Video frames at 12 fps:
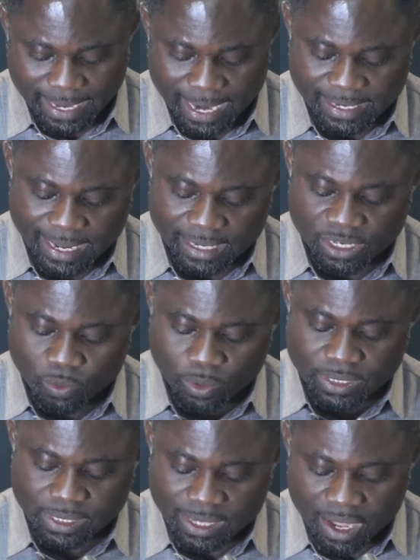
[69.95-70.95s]
and that he
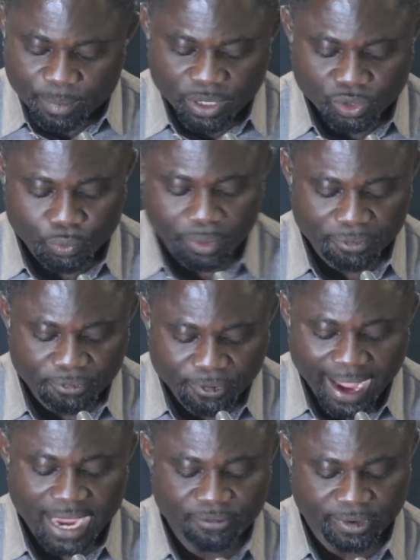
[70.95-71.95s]
was coming to
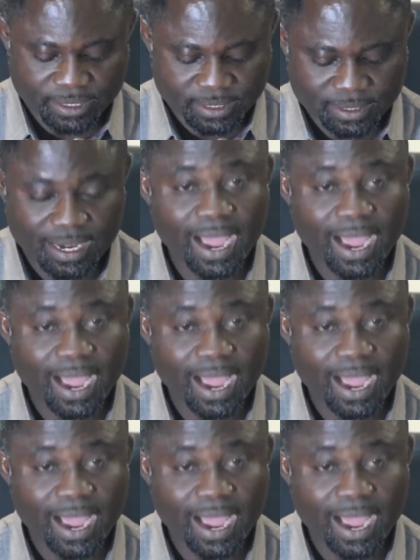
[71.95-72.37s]
revive it.